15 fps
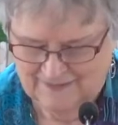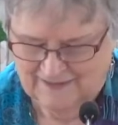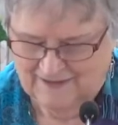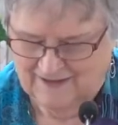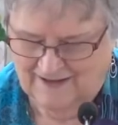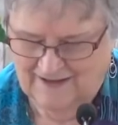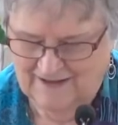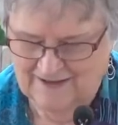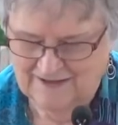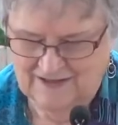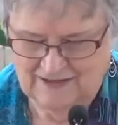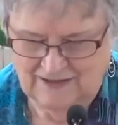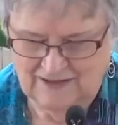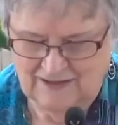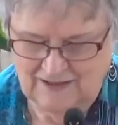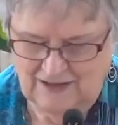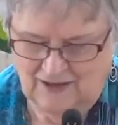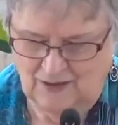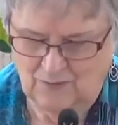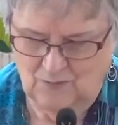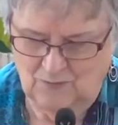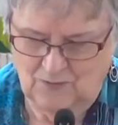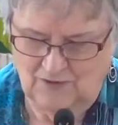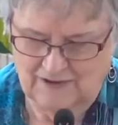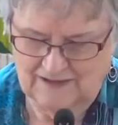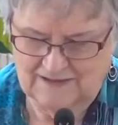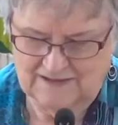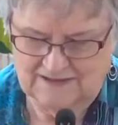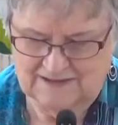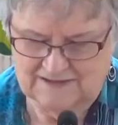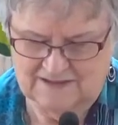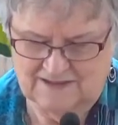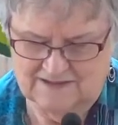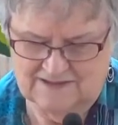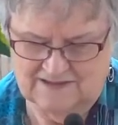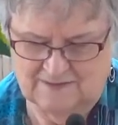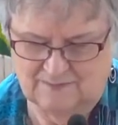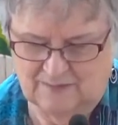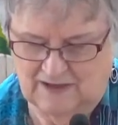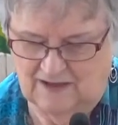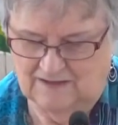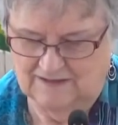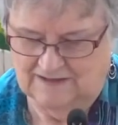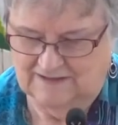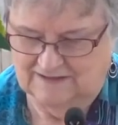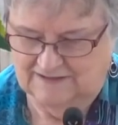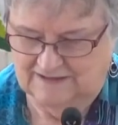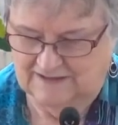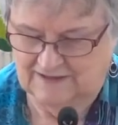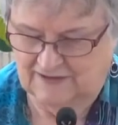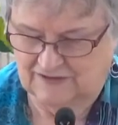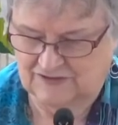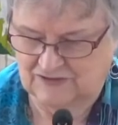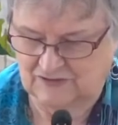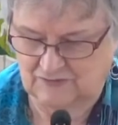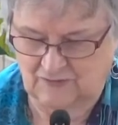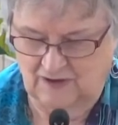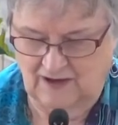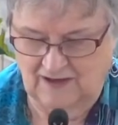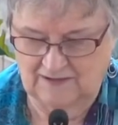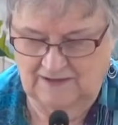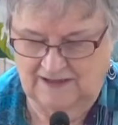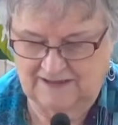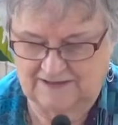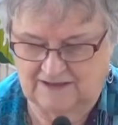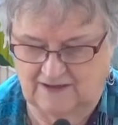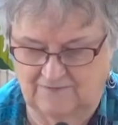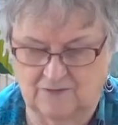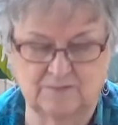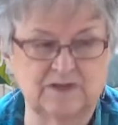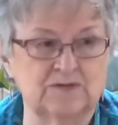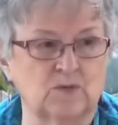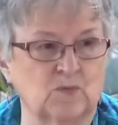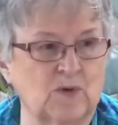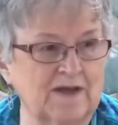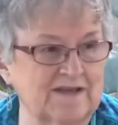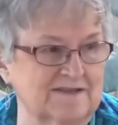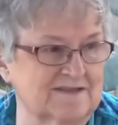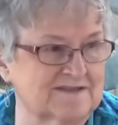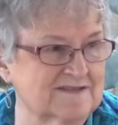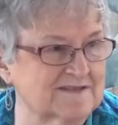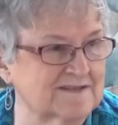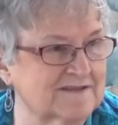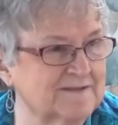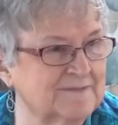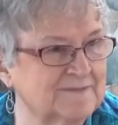And he awarded it symbolically to highlight government waste.